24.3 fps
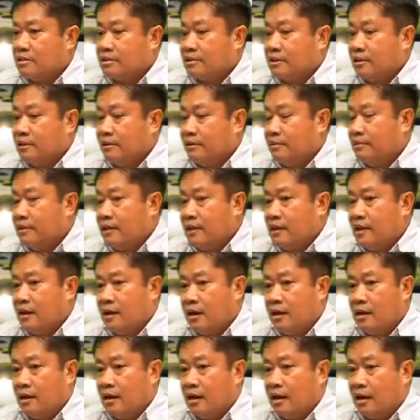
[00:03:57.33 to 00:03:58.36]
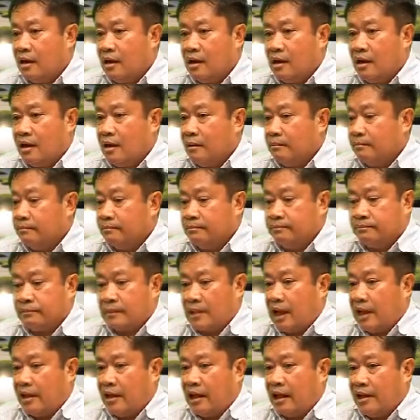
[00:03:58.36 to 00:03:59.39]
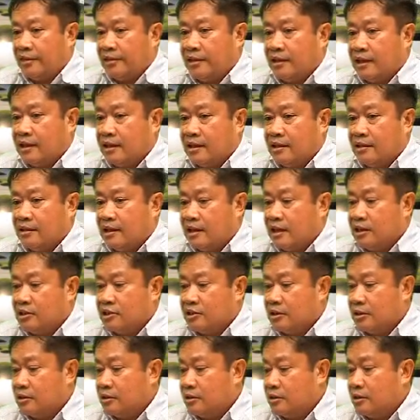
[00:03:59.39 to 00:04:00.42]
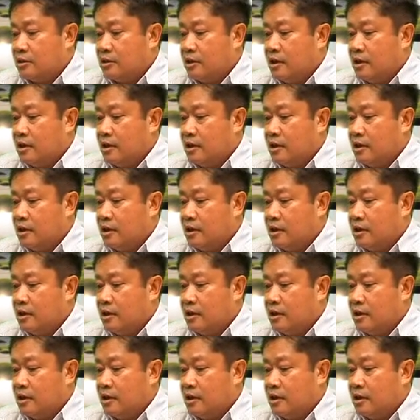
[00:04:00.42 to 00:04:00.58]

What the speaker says: So I think things should